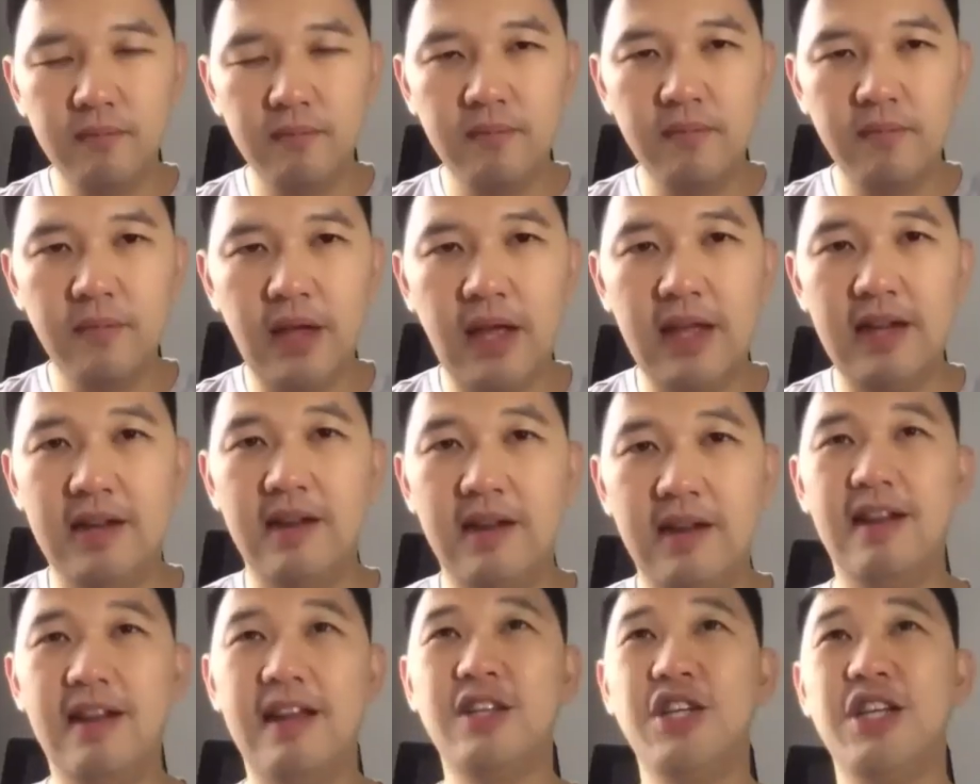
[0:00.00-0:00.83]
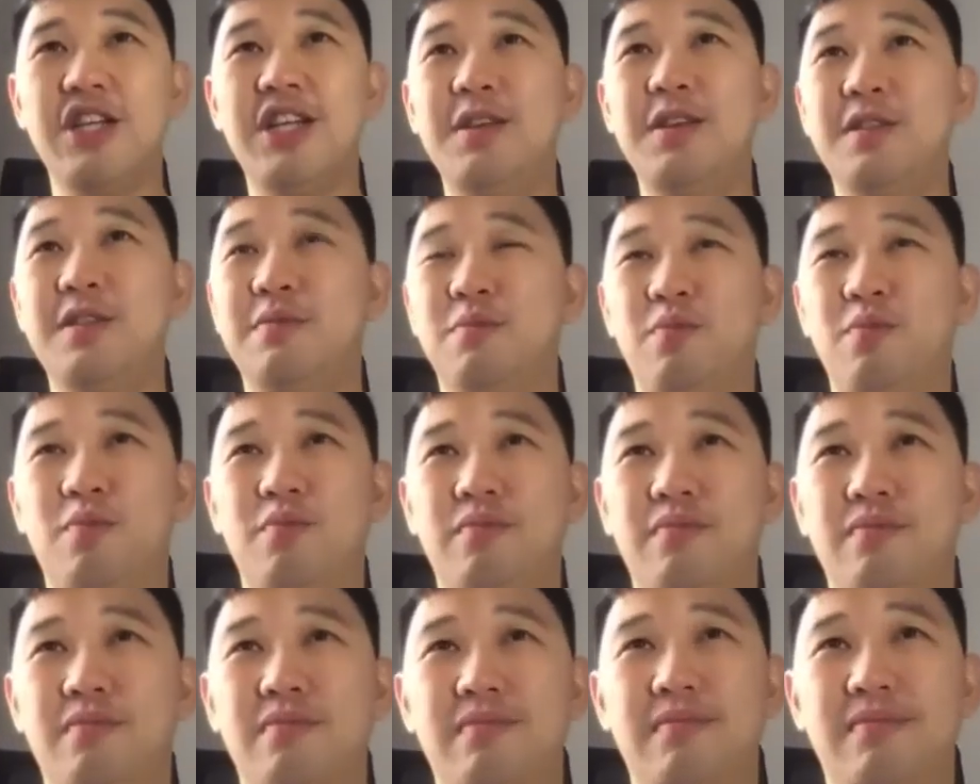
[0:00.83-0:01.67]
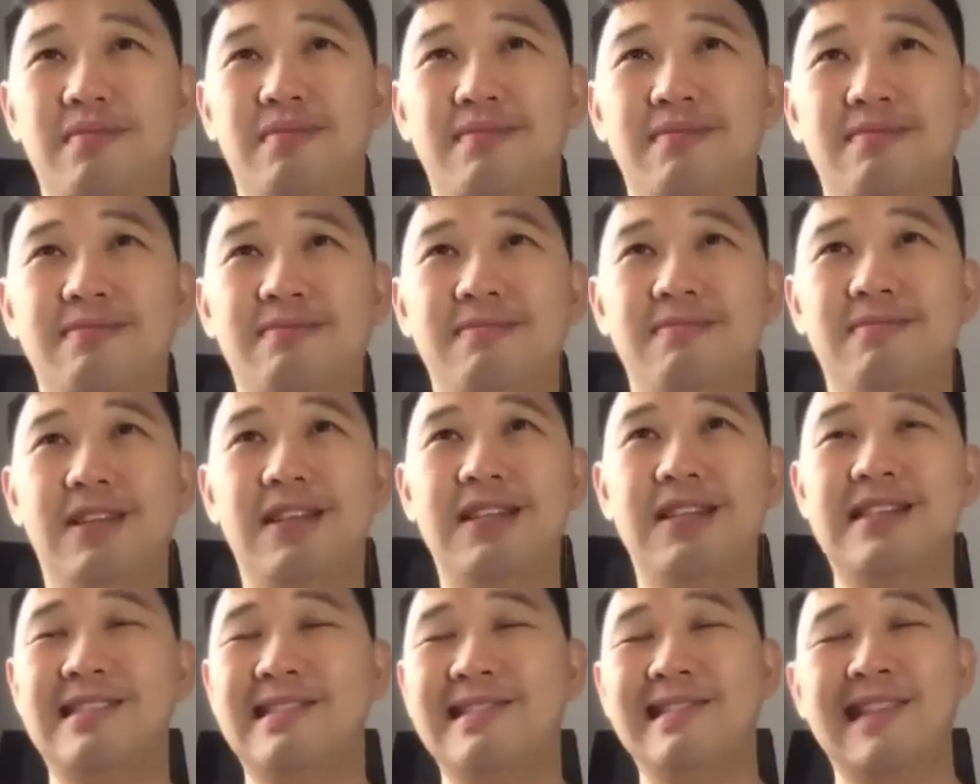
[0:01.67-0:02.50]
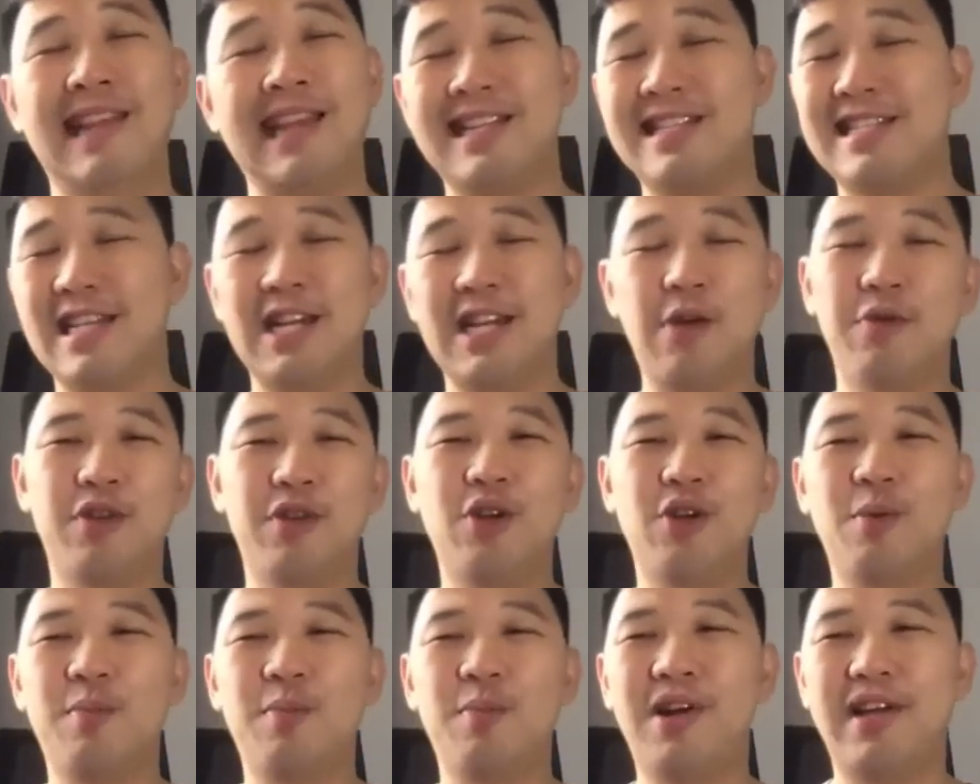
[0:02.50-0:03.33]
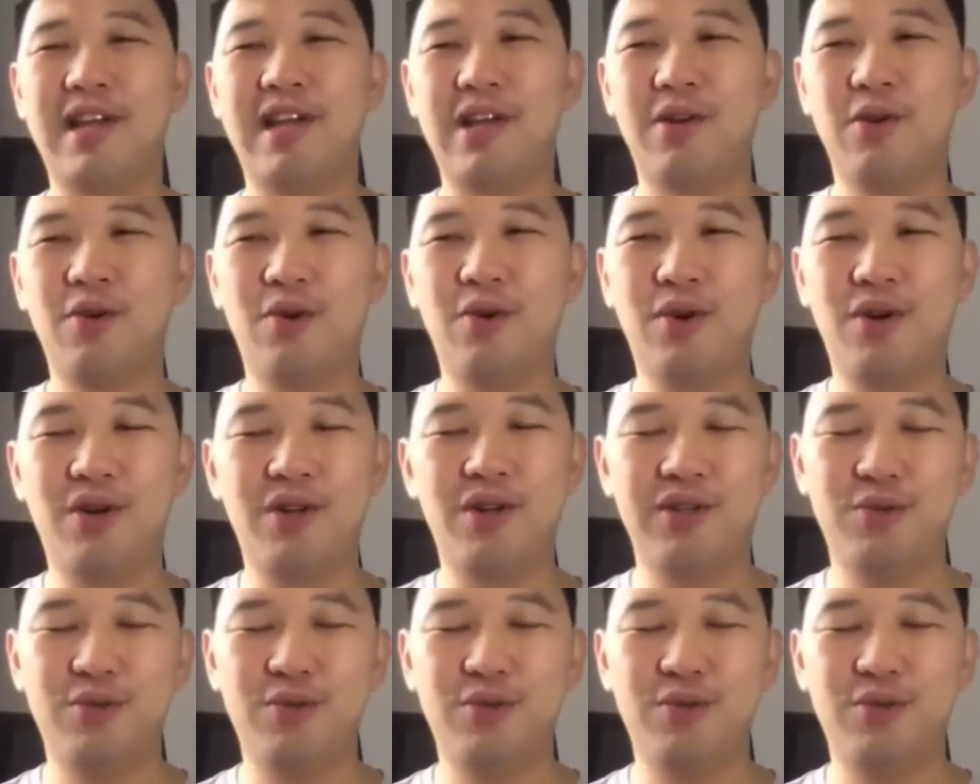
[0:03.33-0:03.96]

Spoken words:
And actually, the next thing that we talk about can go on to